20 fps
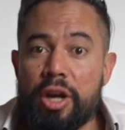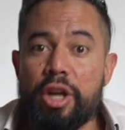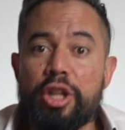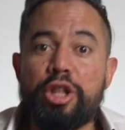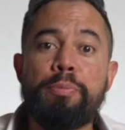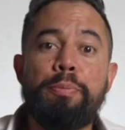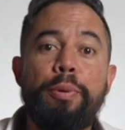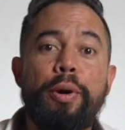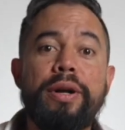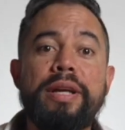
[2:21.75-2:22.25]
The
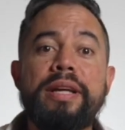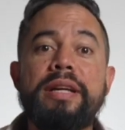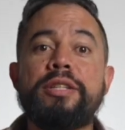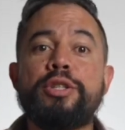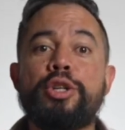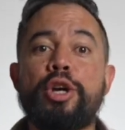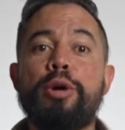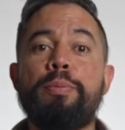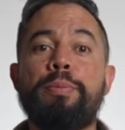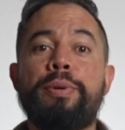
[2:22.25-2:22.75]
body
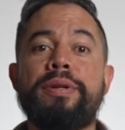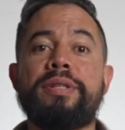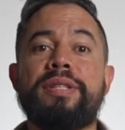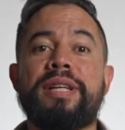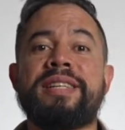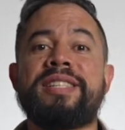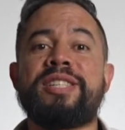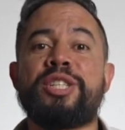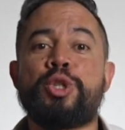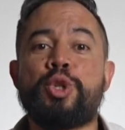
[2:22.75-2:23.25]
interprets a
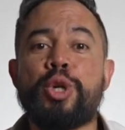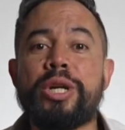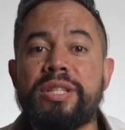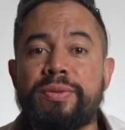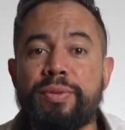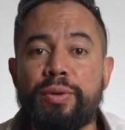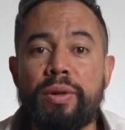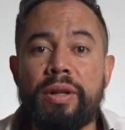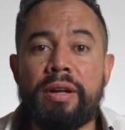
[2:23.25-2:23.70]
stressful